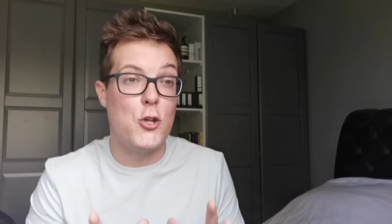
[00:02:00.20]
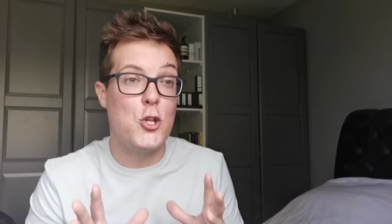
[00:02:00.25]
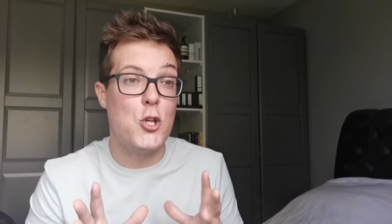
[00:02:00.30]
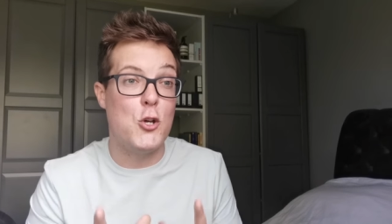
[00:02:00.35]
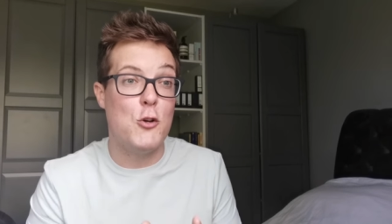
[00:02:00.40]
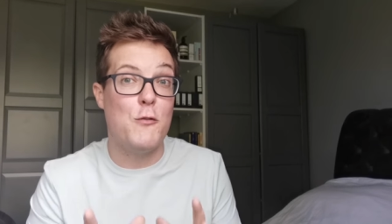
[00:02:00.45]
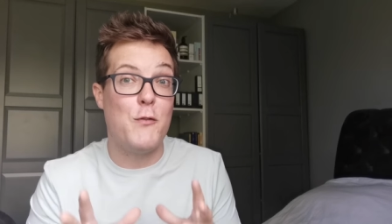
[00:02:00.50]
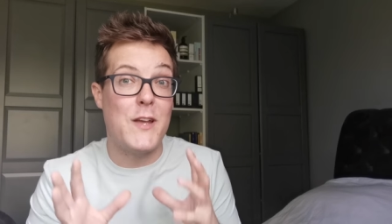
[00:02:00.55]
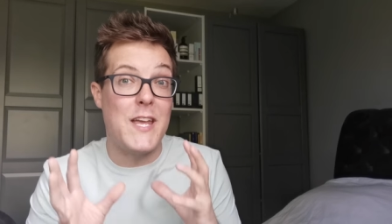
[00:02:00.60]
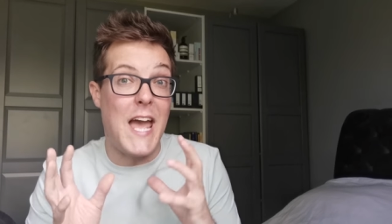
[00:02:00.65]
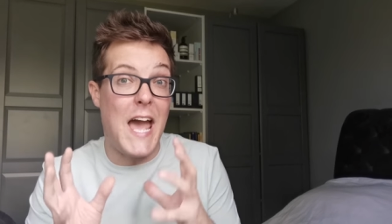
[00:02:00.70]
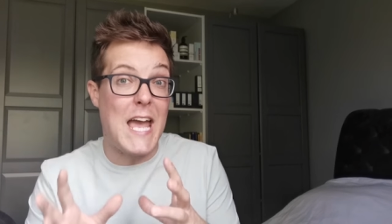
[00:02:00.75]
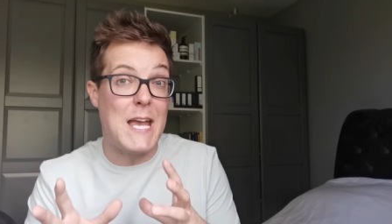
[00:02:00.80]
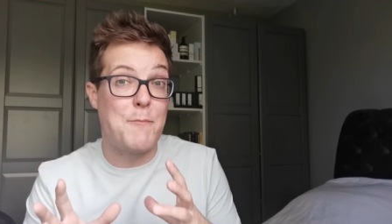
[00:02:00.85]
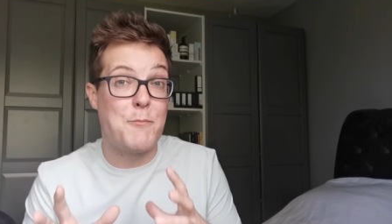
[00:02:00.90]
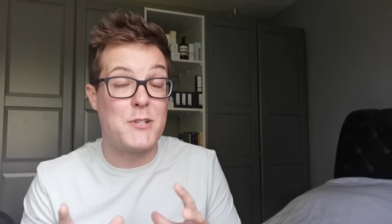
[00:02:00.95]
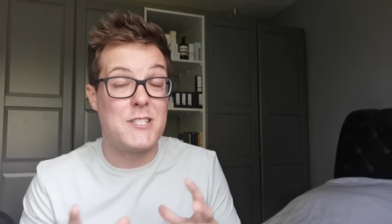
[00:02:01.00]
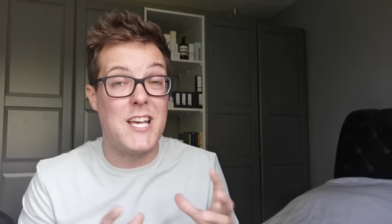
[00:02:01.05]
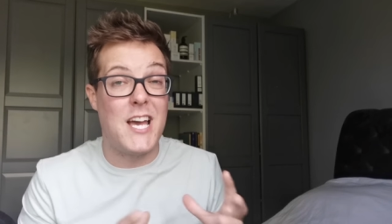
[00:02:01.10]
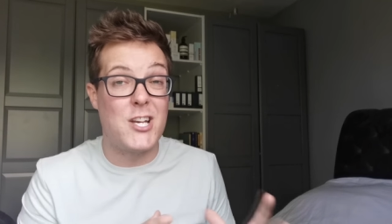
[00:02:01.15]
the
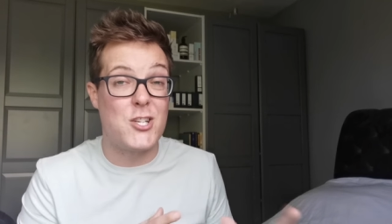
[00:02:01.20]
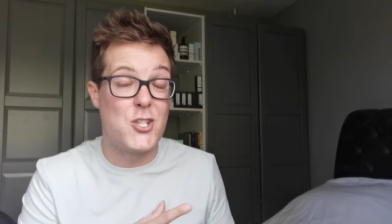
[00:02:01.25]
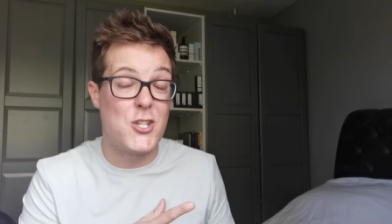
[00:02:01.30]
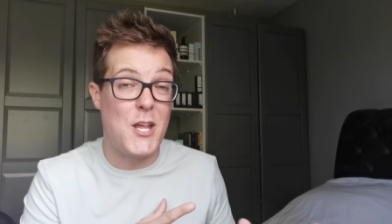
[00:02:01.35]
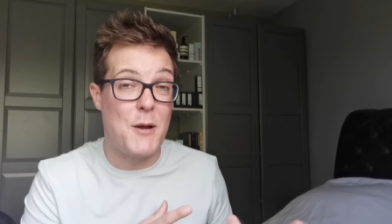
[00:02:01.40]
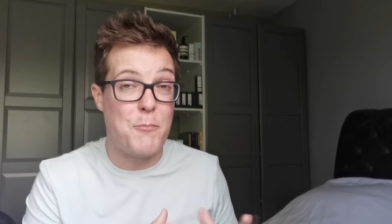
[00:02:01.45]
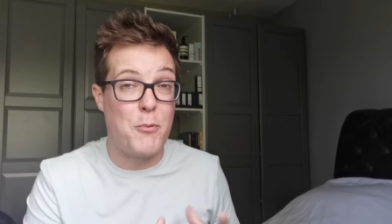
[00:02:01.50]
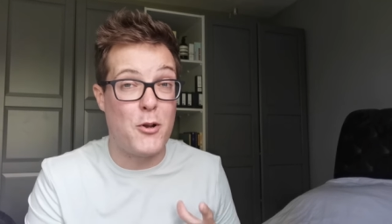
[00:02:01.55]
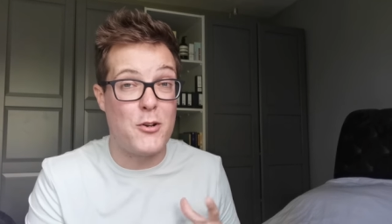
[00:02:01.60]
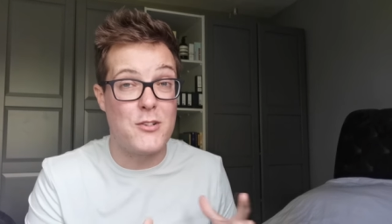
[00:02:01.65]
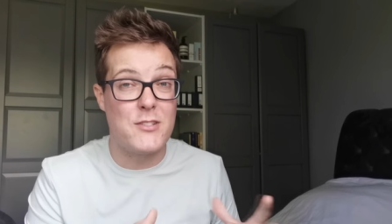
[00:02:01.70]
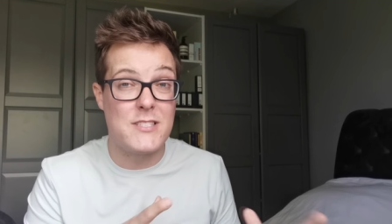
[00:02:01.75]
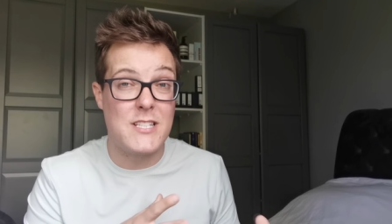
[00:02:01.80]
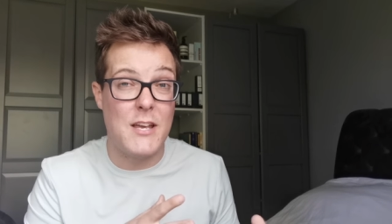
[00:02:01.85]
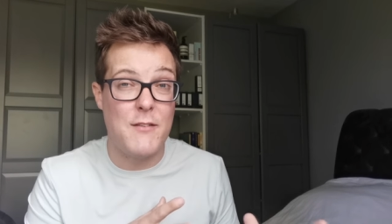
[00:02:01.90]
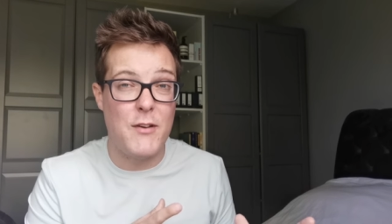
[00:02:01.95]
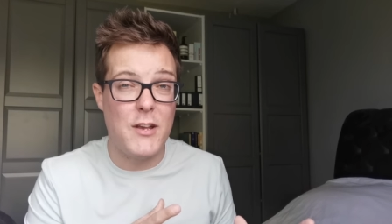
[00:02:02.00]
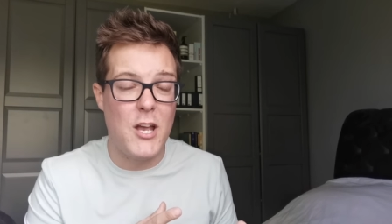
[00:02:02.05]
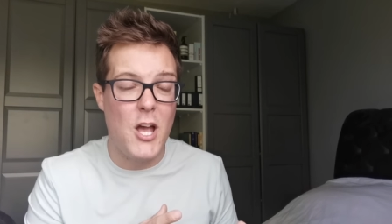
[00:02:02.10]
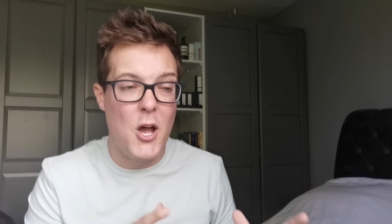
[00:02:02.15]
UVA protection that a product's
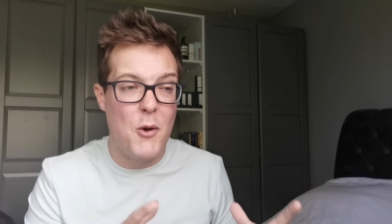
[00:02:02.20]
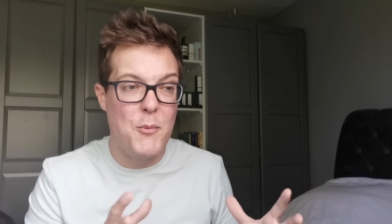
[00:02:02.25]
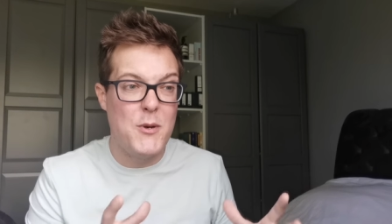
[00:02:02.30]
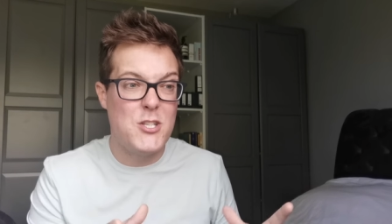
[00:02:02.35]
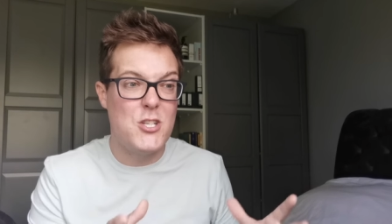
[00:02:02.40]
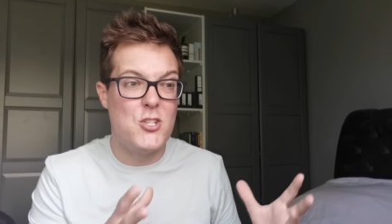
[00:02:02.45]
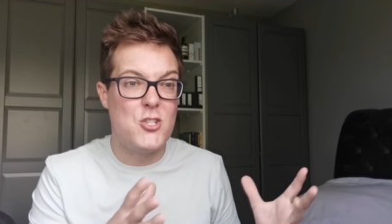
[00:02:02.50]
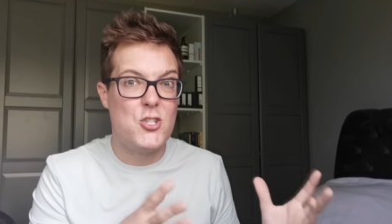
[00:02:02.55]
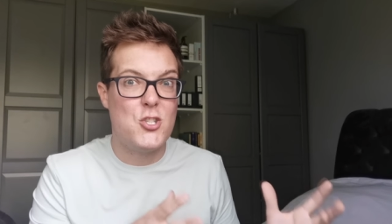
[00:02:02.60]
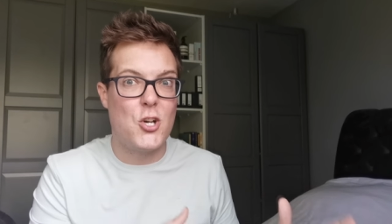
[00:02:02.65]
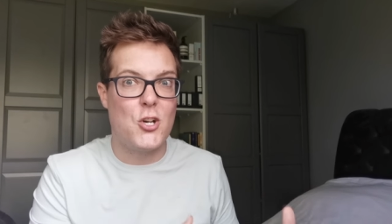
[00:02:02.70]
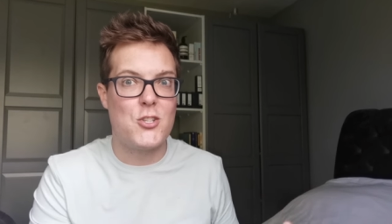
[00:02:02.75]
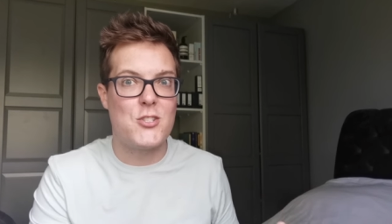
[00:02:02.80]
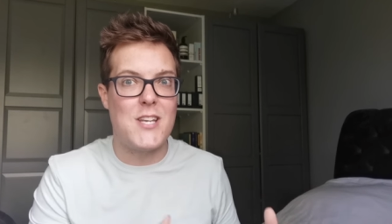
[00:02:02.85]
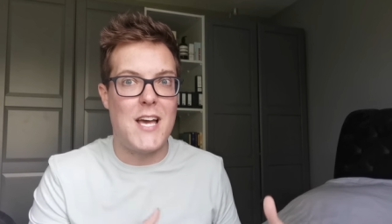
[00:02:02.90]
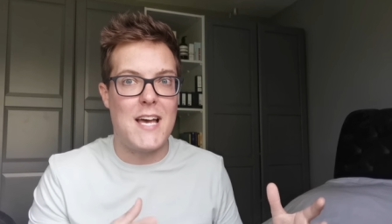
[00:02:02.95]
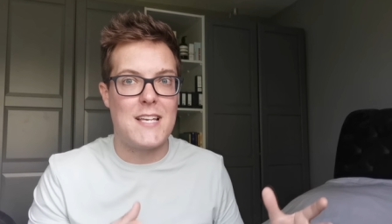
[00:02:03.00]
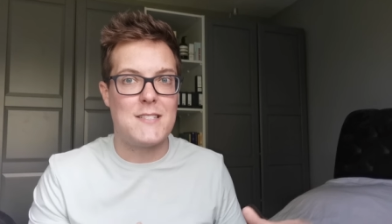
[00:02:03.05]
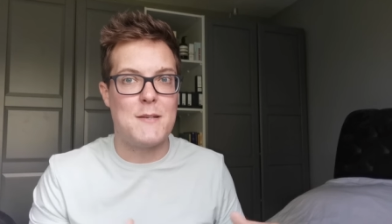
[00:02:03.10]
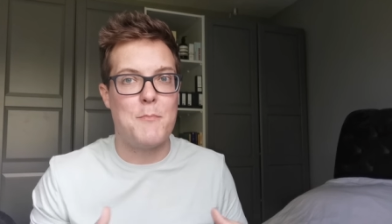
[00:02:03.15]
giving, which is
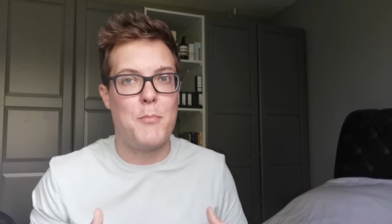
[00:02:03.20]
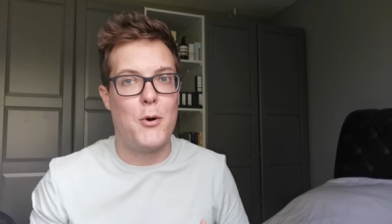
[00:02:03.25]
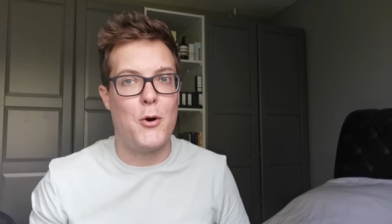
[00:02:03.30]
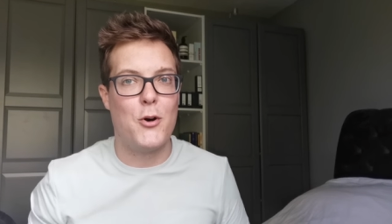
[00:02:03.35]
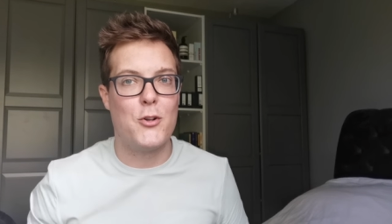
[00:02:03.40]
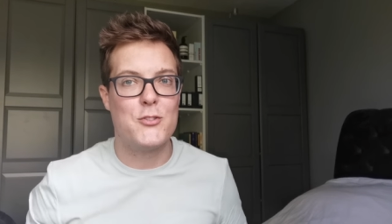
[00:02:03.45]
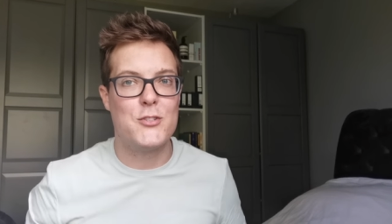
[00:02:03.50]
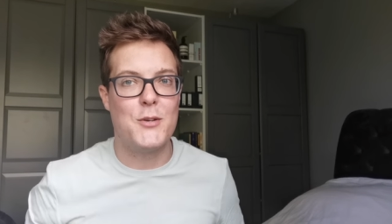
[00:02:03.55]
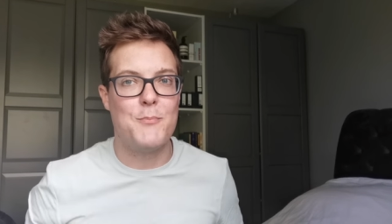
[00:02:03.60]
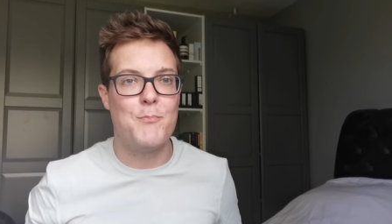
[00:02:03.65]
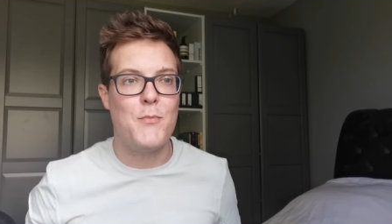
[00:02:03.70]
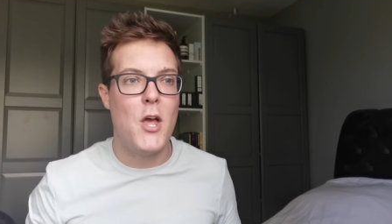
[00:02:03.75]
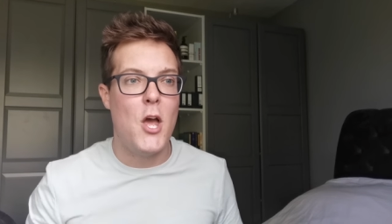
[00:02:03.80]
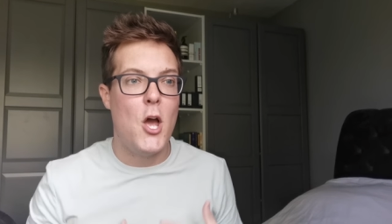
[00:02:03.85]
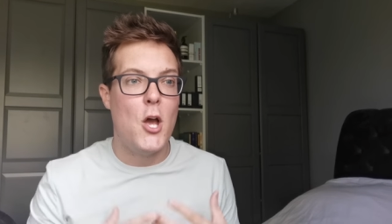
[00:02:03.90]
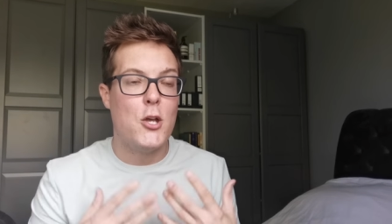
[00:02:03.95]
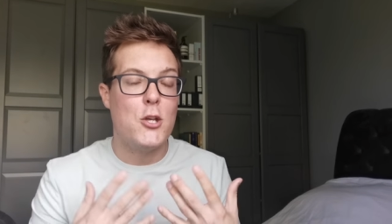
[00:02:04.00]
just as important.